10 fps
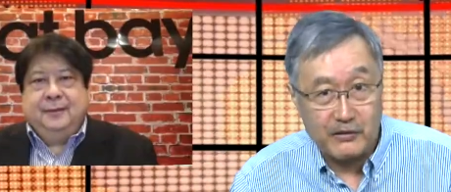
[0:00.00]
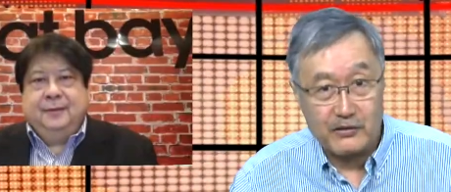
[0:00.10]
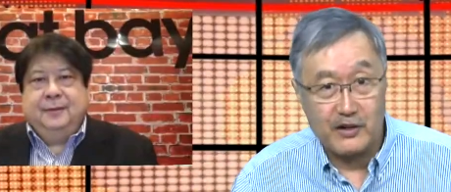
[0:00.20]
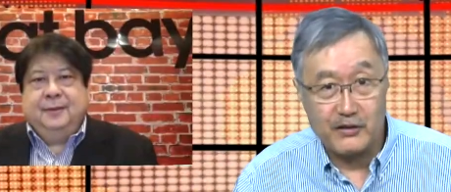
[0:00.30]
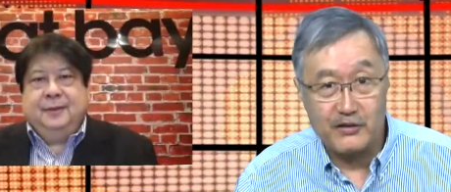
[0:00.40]

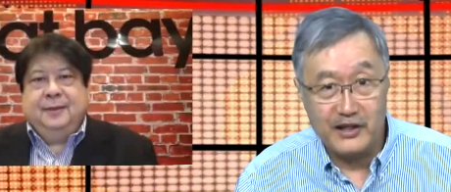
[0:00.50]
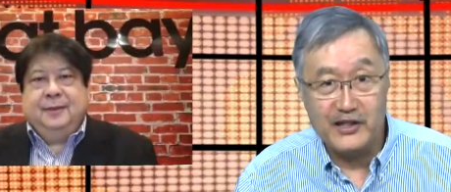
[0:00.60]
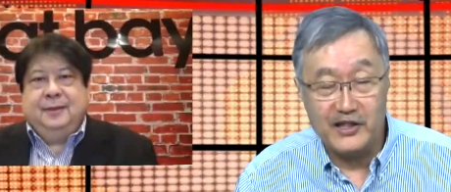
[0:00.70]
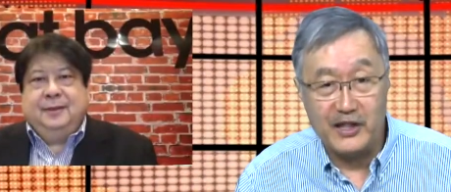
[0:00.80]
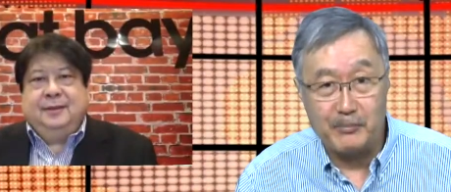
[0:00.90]
Speaker 1: they're
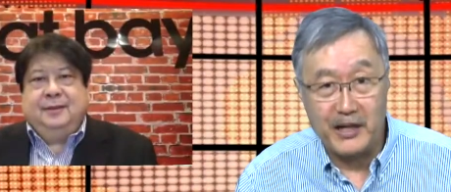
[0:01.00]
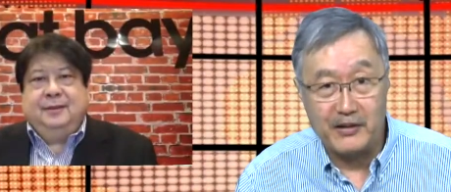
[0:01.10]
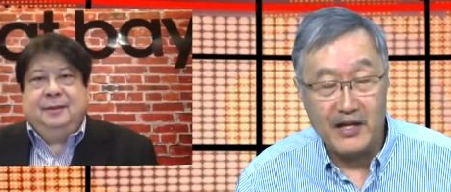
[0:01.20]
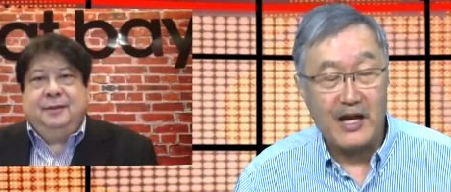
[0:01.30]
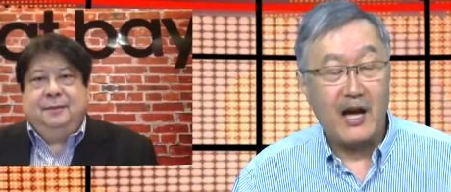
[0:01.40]
thinking about
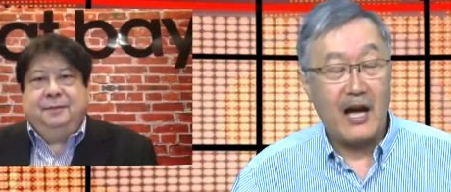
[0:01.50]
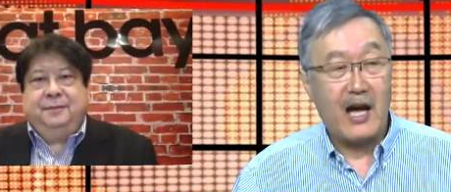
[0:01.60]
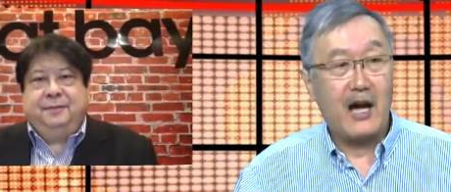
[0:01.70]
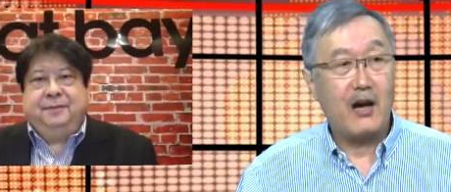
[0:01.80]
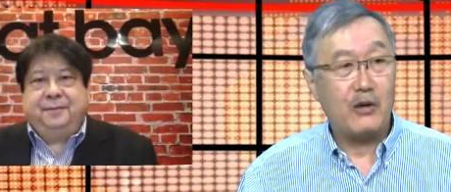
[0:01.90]

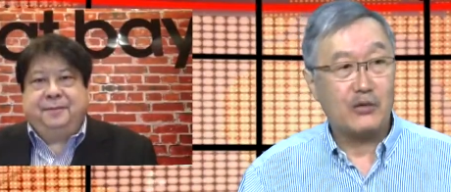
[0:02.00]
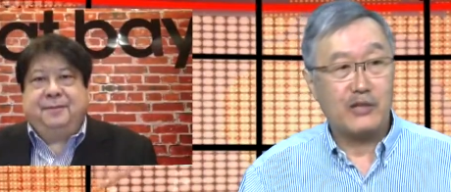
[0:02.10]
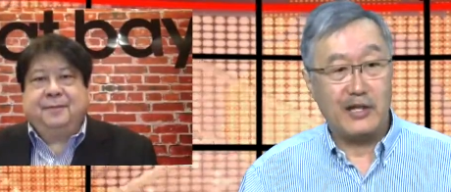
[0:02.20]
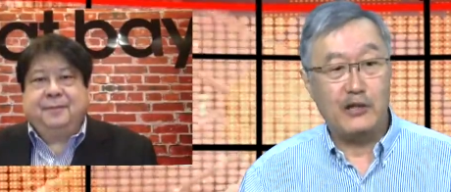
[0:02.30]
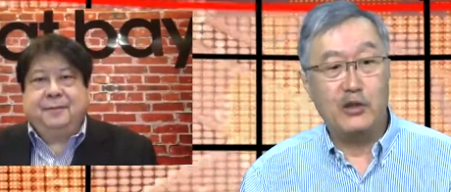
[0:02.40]
how
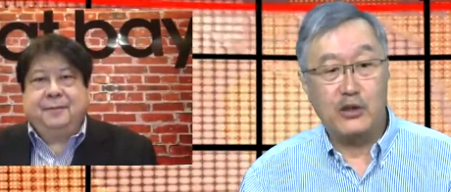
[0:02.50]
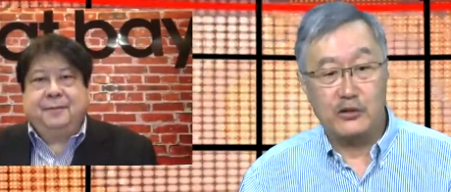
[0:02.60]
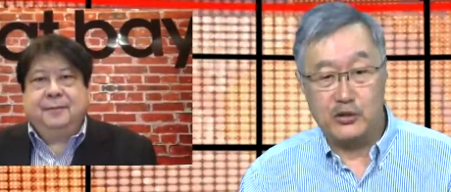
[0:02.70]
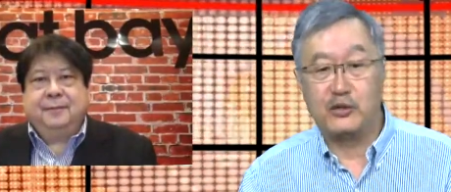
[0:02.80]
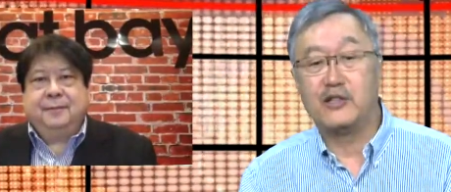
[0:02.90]
they look
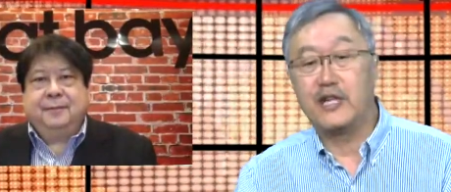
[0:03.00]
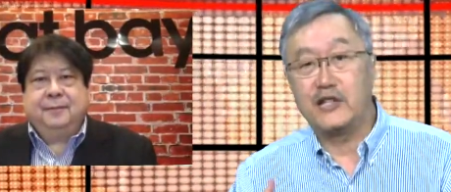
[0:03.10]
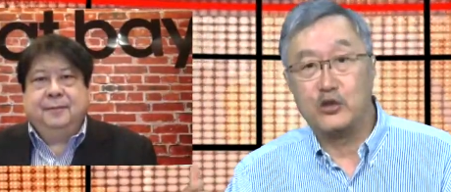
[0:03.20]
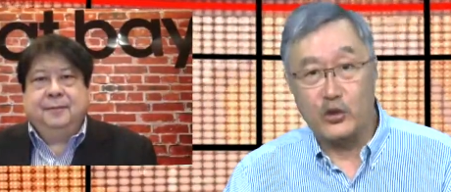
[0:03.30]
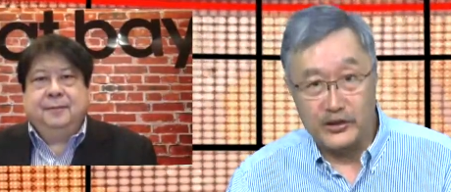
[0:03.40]
to the
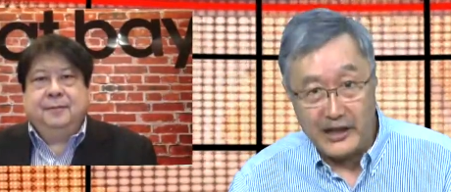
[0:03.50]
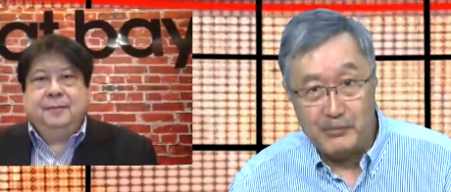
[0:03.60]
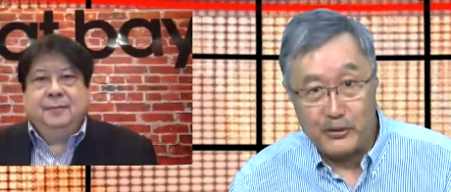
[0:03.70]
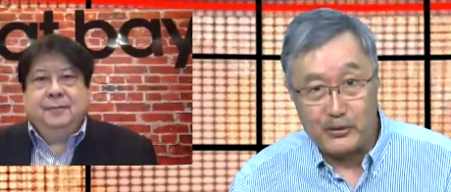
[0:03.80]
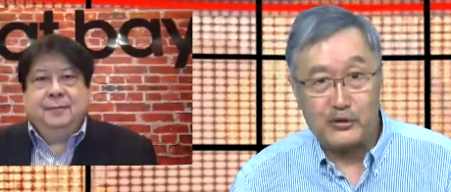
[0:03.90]
next door
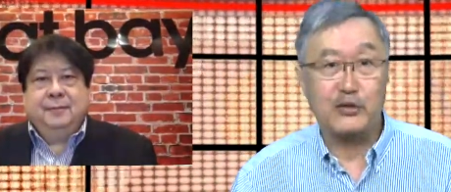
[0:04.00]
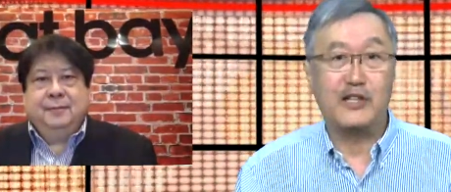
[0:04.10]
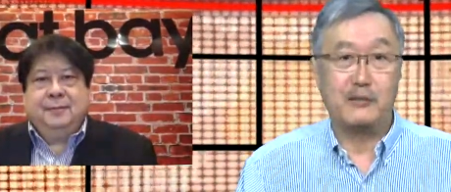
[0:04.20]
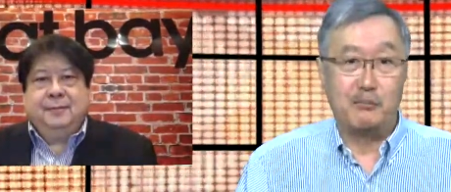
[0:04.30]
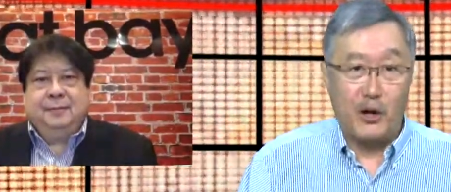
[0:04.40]
neighbor, to their
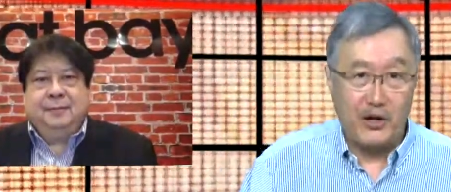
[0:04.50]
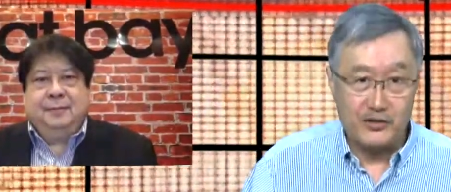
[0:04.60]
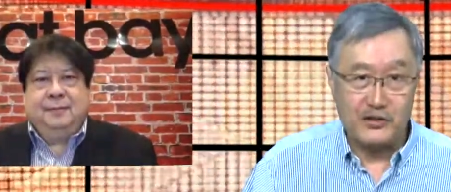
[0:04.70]
boss.